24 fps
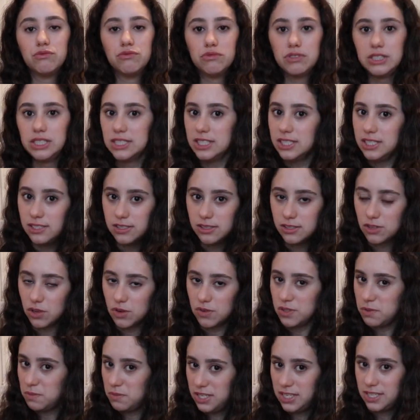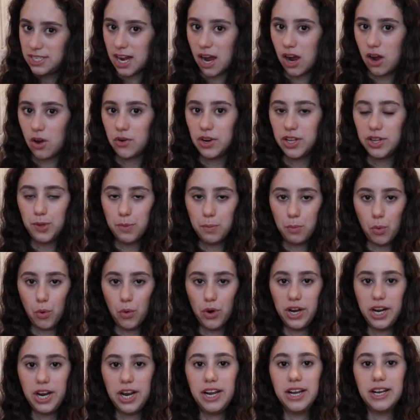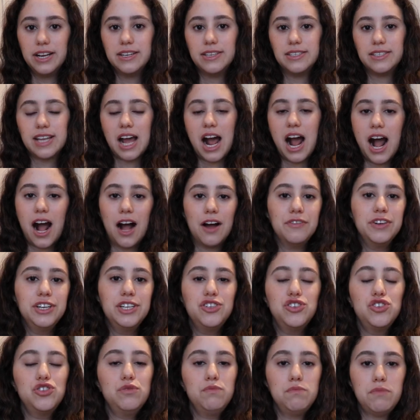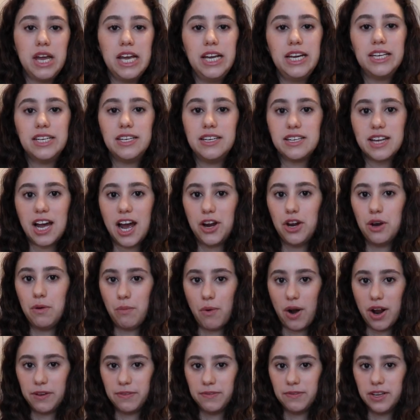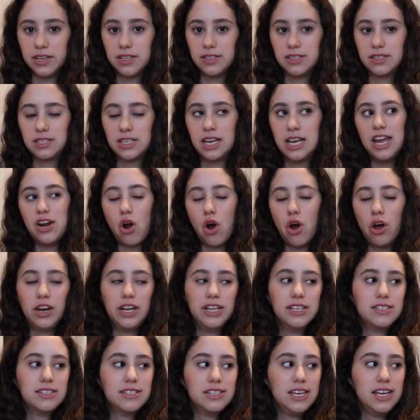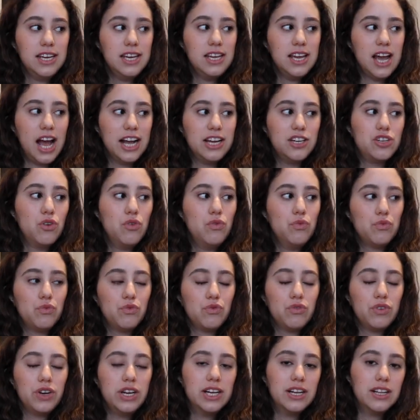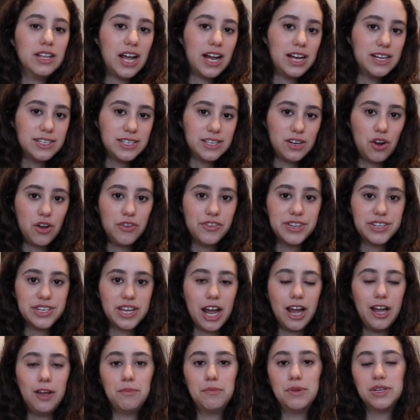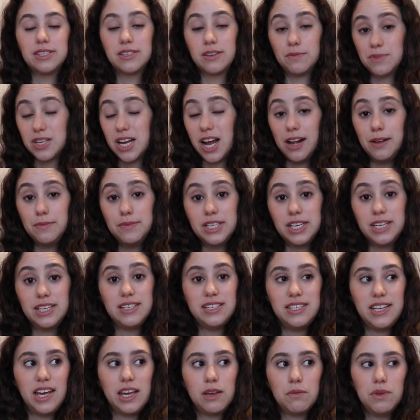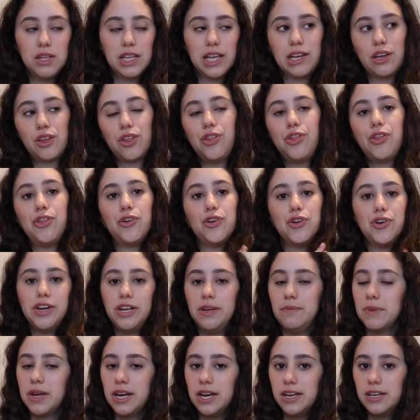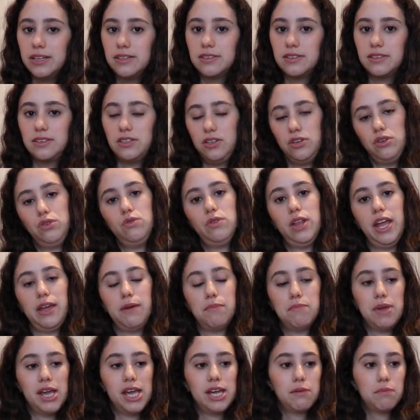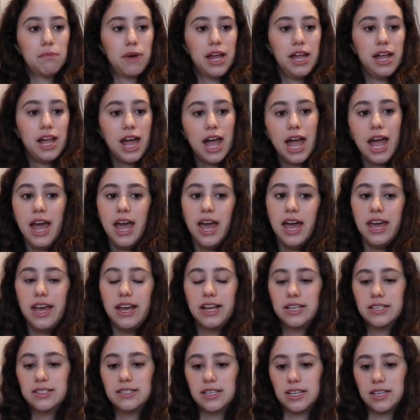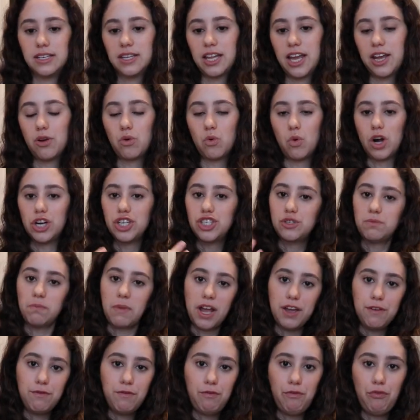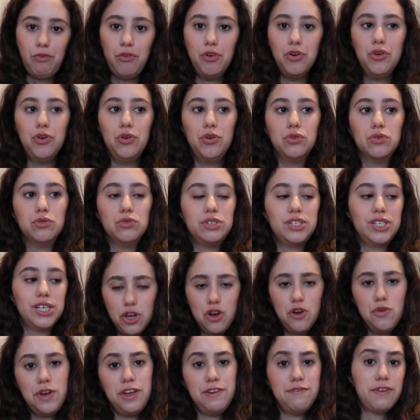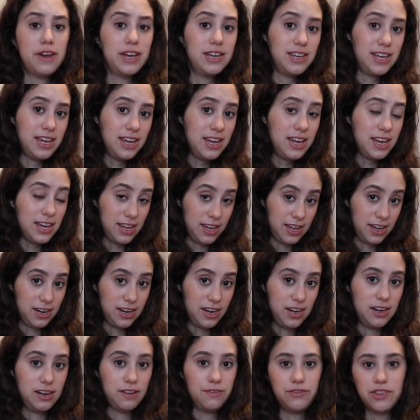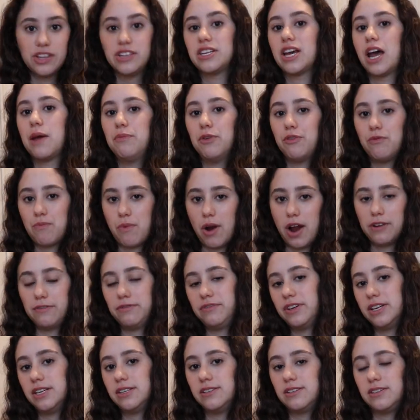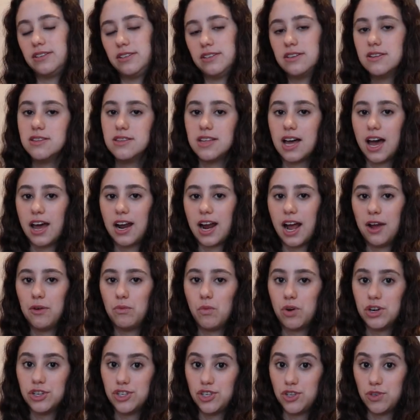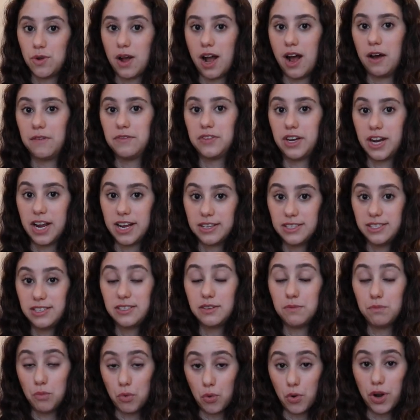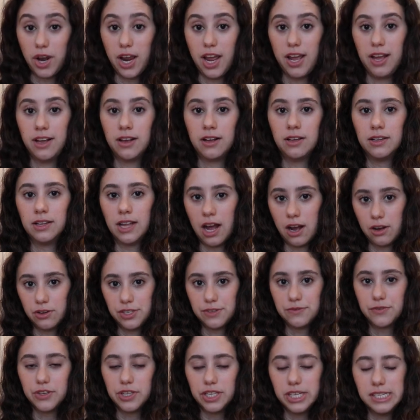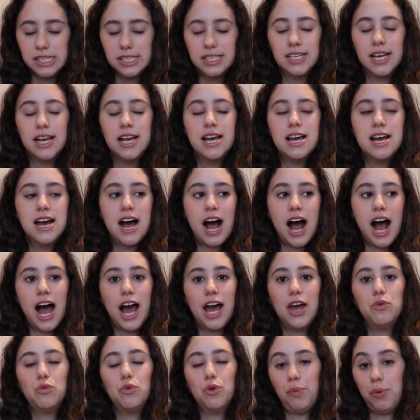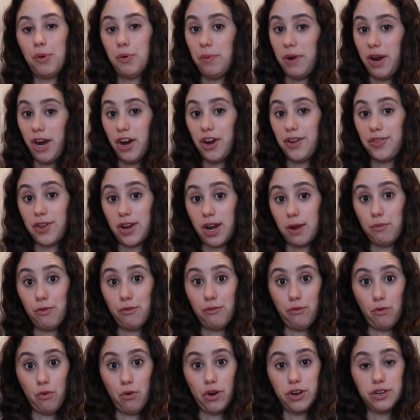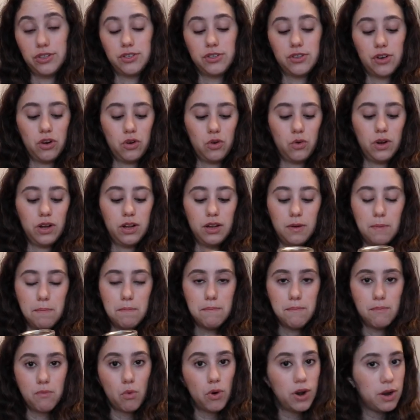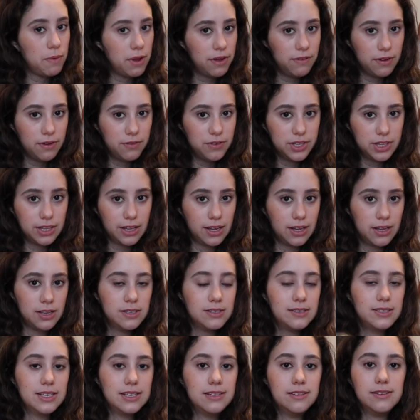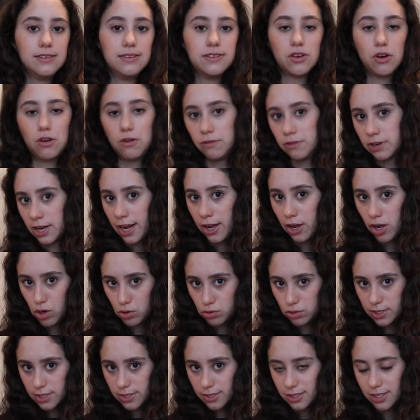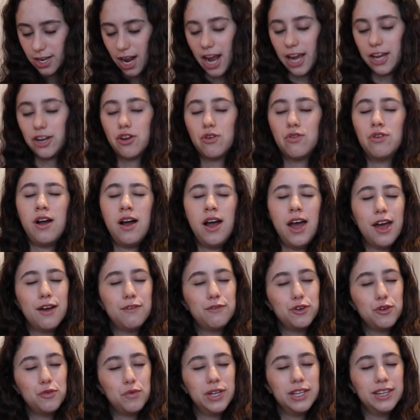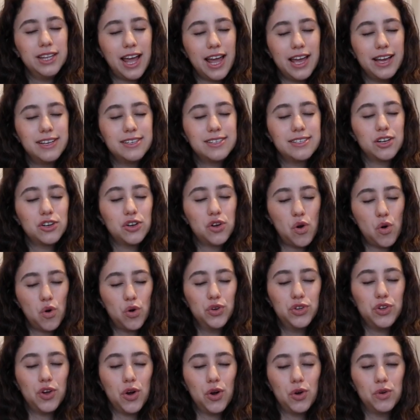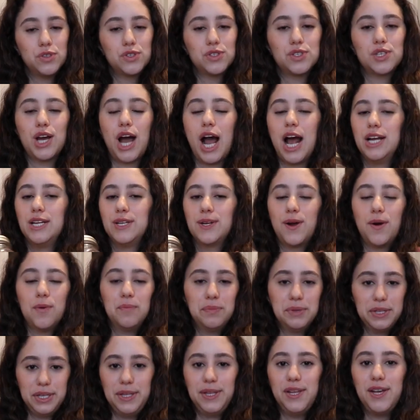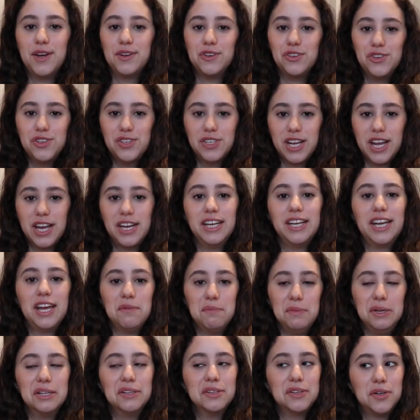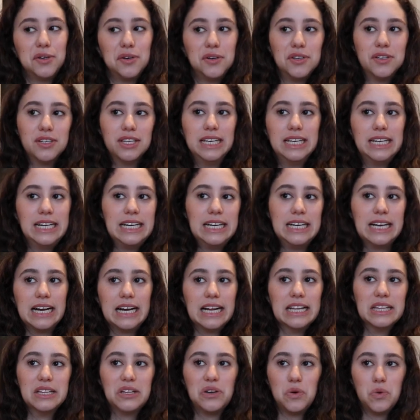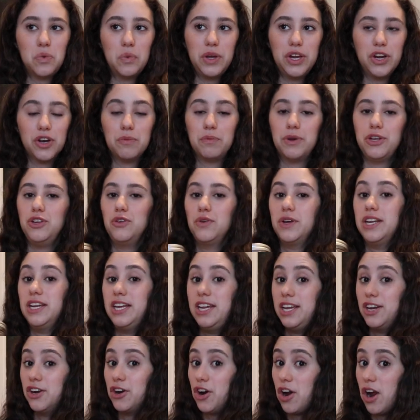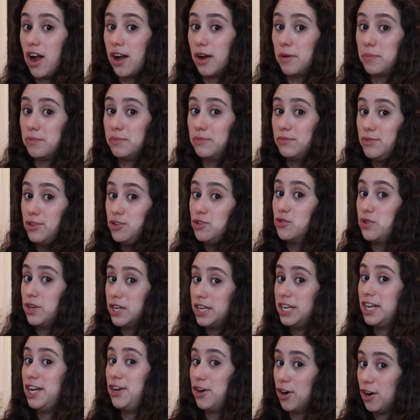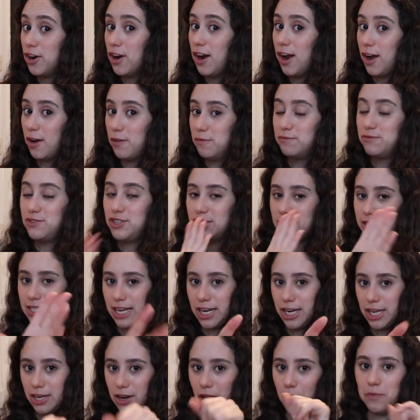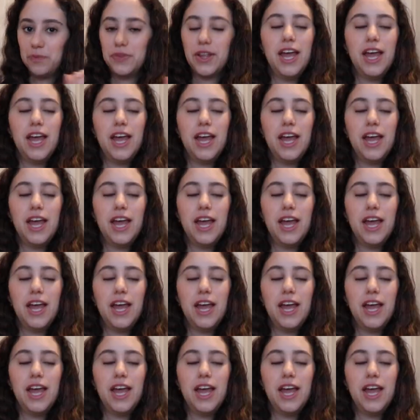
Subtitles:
really slows me down in the morning is having to make an entire breakfast. It honestly, I don't realize it all the time, but sometimes it can take me like 30 minutes to like make my eggs and like wash my fruit. So if I can, and if the type of breakfast that I want to have the next morning allows for this, I will prepare it the night before. So one of my favorite things is overnight oats. I know not everyone likes cold oats. I completely understand. It can be a little weird, but you can heat her up. You can heat her up, just letting you know.